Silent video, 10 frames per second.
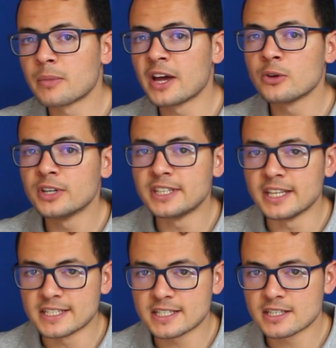my unit
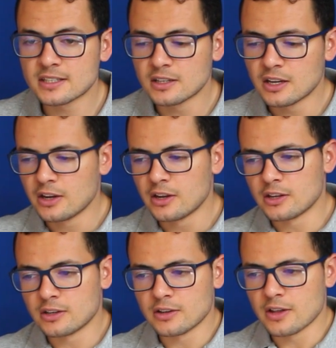tests.
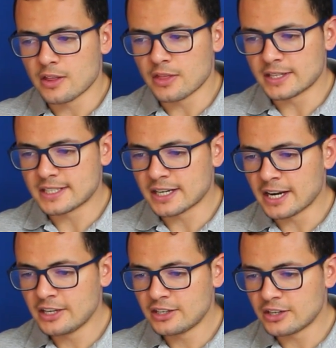That's
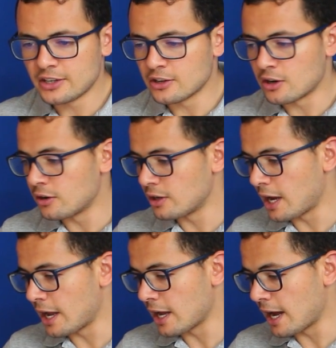right, here
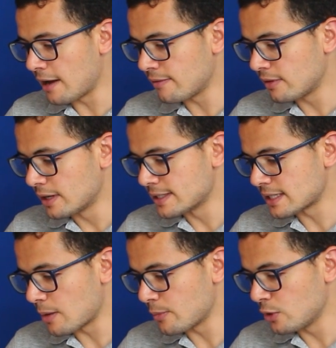I have
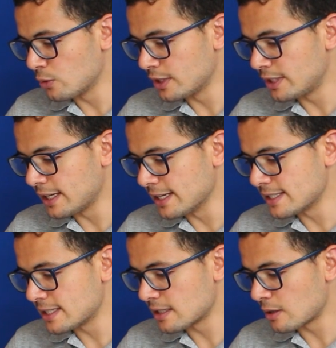some unit
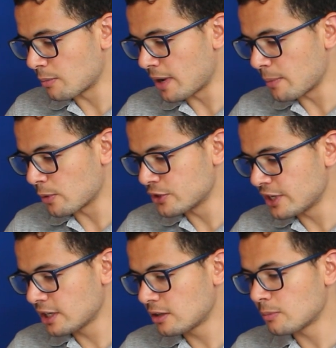tests on my
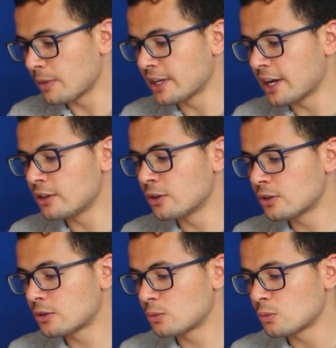project, but I
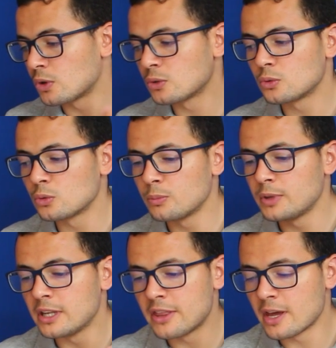don't want to
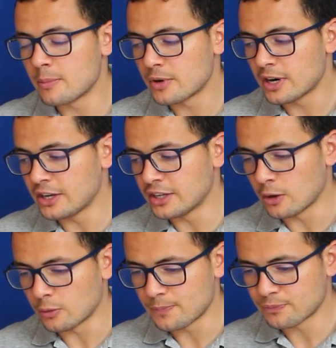build them right
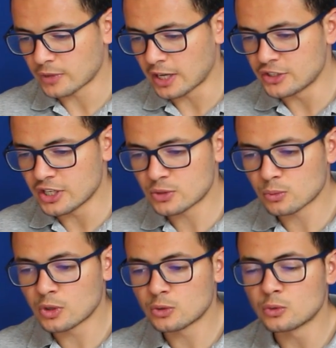now. I just
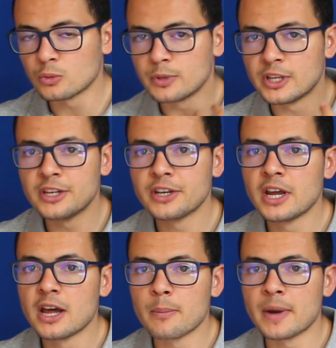want to build
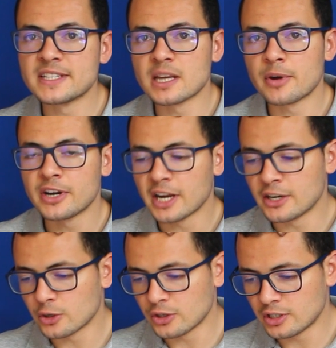my Xamarin
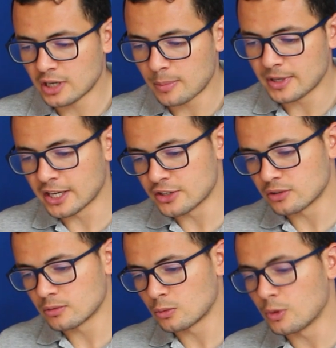Android
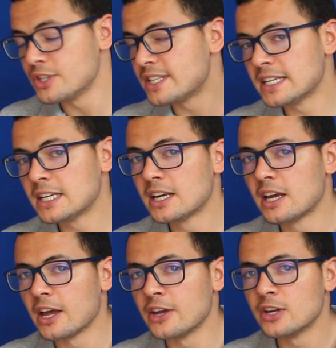application. We'll see
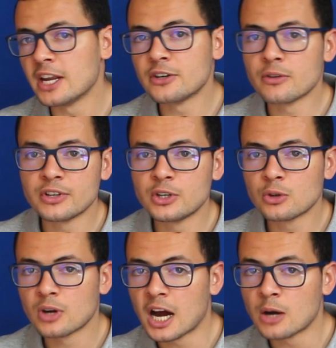in a later
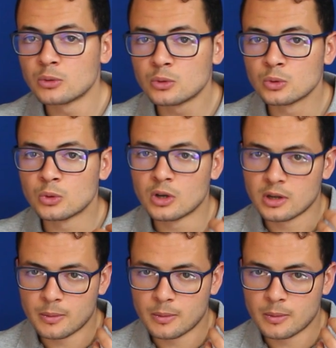video how to